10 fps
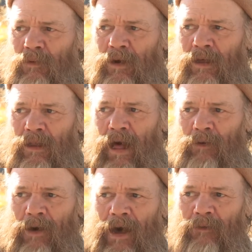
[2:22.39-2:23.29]
Well,
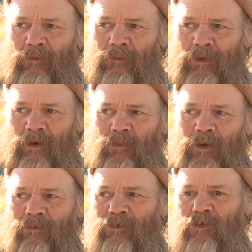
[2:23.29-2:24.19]
I, I well
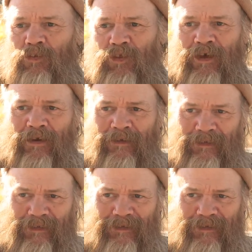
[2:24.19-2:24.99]
one of two things.